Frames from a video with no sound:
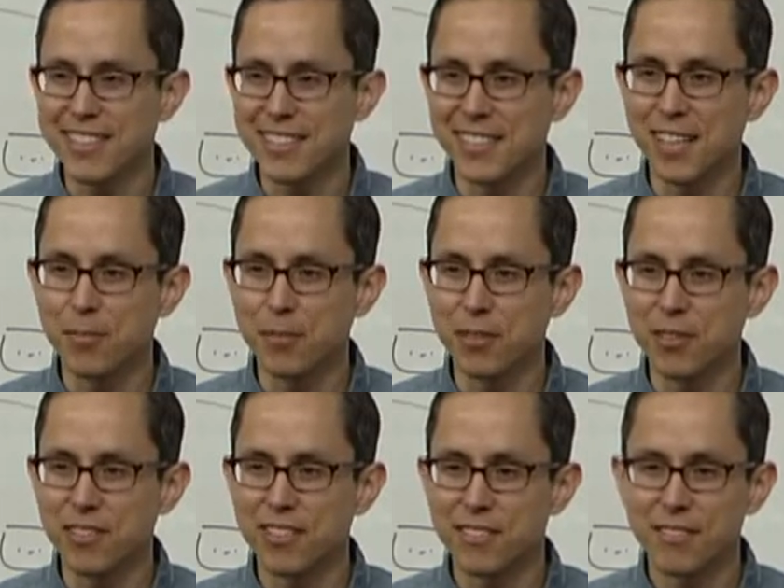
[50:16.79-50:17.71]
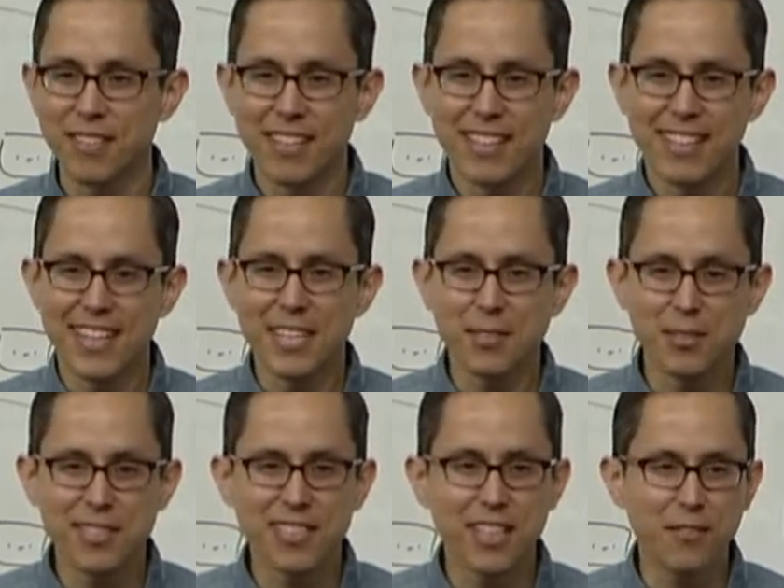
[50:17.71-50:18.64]
It's a lot more
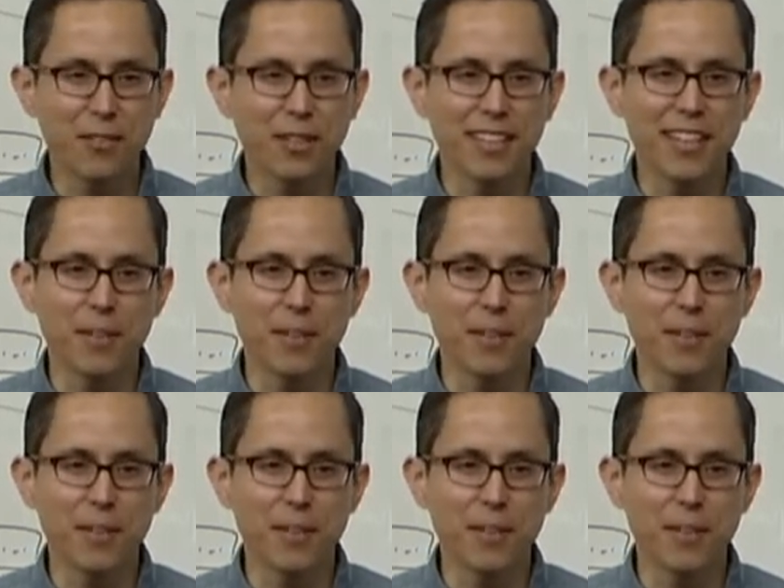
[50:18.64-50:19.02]
interesting if you can